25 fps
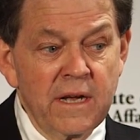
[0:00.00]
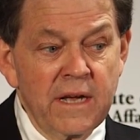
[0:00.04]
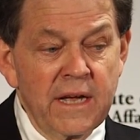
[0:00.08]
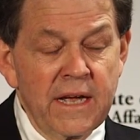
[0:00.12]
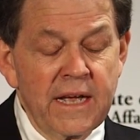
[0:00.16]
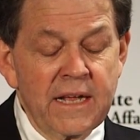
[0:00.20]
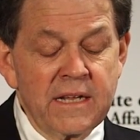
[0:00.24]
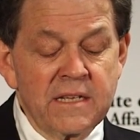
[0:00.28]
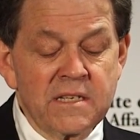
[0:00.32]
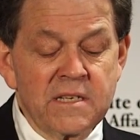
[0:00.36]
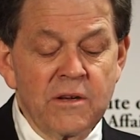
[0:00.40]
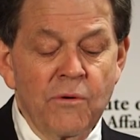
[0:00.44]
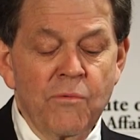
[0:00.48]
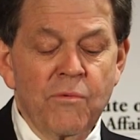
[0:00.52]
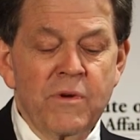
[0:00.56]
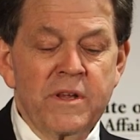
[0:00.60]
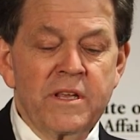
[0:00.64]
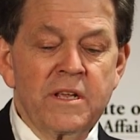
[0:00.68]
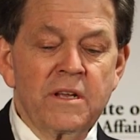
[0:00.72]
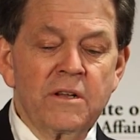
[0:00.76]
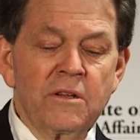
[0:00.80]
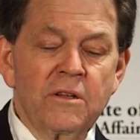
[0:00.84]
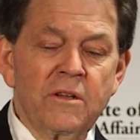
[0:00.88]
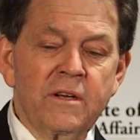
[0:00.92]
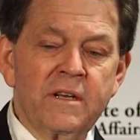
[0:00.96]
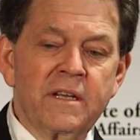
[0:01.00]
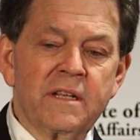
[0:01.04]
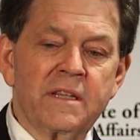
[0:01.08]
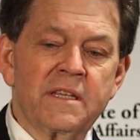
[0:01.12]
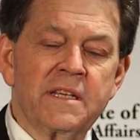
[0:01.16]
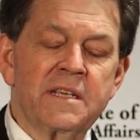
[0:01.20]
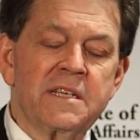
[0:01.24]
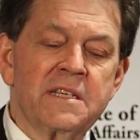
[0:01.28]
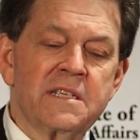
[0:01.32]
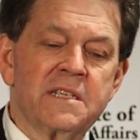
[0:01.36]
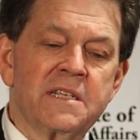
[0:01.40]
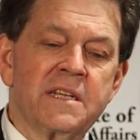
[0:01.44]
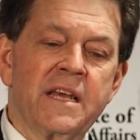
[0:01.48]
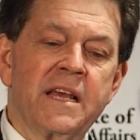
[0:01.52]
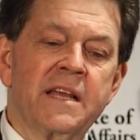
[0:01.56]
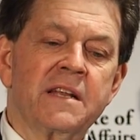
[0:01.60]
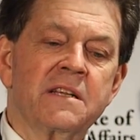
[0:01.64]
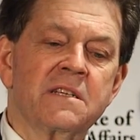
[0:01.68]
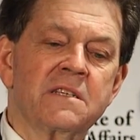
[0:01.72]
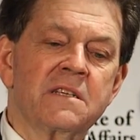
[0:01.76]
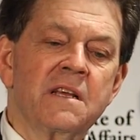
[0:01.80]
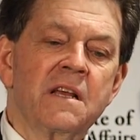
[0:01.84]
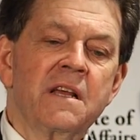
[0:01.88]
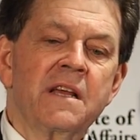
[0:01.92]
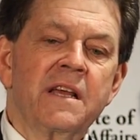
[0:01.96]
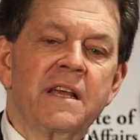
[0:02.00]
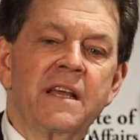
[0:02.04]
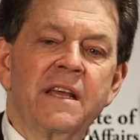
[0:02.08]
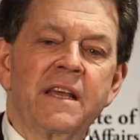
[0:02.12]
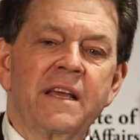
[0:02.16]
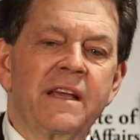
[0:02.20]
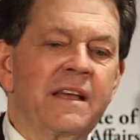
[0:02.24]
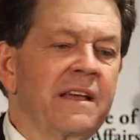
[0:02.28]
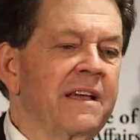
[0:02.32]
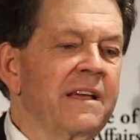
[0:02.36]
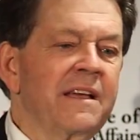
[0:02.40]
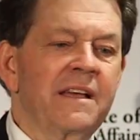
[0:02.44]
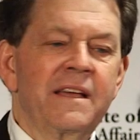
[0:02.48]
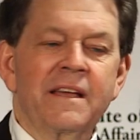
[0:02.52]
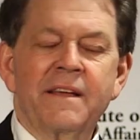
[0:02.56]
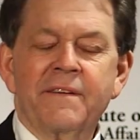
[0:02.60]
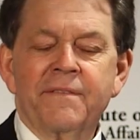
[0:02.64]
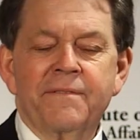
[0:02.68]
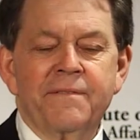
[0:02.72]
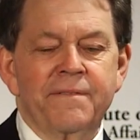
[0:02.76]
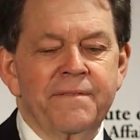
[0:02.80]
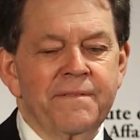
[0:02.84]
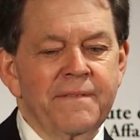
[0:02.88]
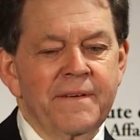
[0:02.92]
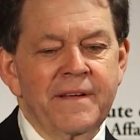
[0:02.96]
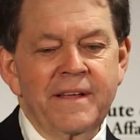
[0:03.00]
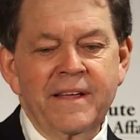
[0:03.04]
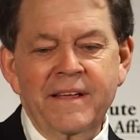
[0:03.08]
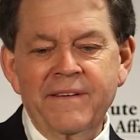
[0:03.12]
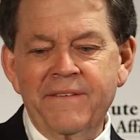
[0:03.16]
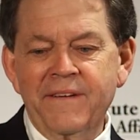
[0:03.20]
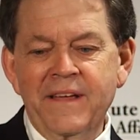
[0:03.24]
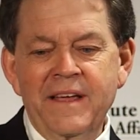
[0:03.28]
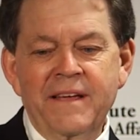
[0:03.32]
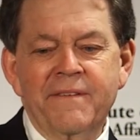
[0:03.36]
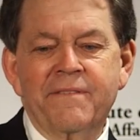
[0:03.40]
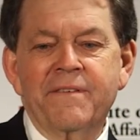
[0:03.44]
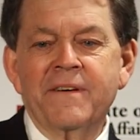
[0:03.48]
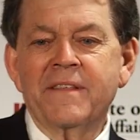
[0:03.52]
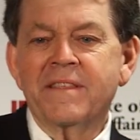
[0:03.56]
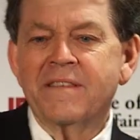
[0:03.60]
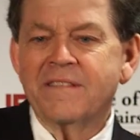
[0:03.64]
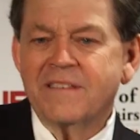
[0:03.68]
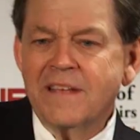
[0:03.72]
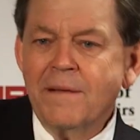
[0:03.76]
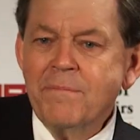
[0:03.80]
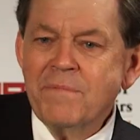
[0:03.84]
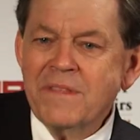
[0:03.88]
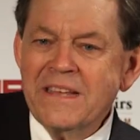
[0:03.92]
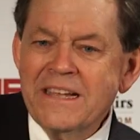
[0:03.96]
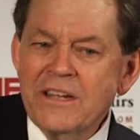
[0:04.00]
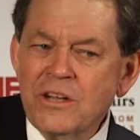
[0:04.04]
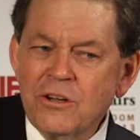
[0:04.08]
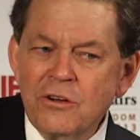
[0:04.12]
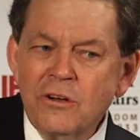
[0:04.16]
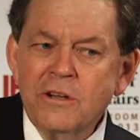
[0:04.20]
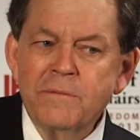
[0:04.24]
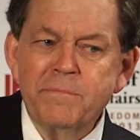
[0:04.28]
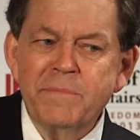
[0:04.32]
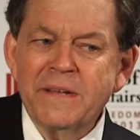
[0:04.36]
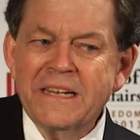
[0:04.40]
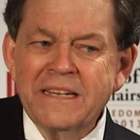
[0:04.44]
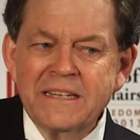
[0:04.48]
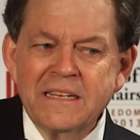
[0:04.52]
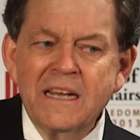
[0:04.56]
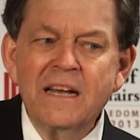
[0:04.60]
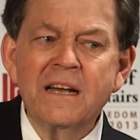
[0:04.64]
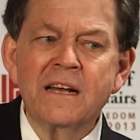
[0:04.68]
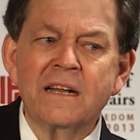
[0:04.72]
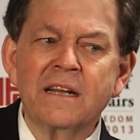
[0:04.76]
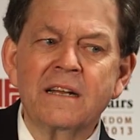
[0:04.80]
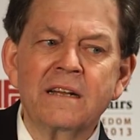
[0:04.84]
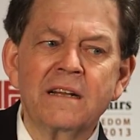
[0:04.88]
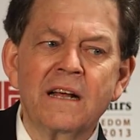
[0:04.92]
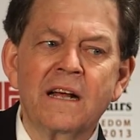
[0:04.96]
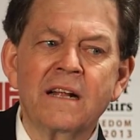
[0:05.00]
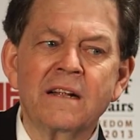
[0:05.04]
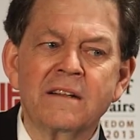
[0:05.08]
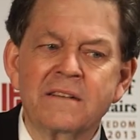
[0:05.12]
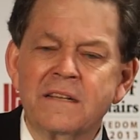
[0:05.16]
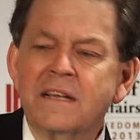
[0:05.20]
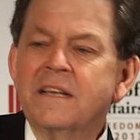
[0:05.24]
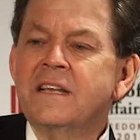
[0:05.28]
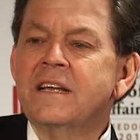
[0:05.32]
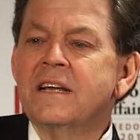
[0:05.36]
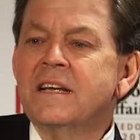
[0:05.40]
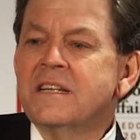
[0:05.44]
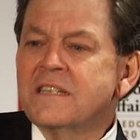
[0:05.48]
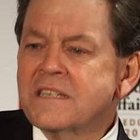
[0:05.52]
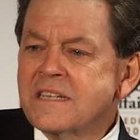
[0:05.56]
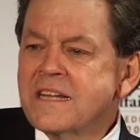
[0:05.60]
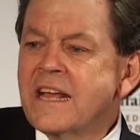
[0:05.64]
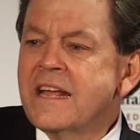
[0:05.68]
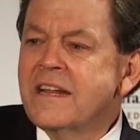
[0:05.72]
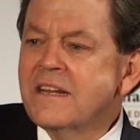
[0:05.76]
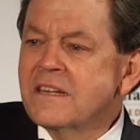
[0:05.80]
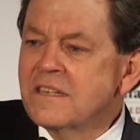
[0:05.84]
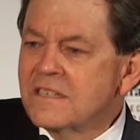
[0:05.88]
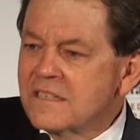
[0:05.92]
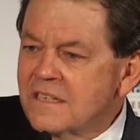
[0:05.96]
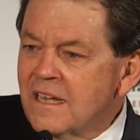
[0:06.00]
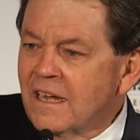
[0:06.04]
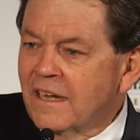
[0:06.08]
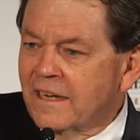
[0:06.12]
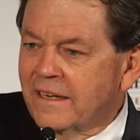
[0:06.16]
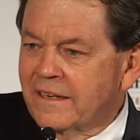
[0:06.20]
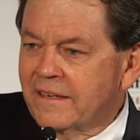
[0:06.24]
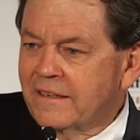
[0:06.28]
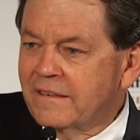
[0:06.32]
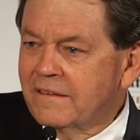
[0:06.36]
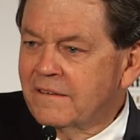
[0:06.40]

And so when you look at these states, if something could be done, I'll tell you a state has done it.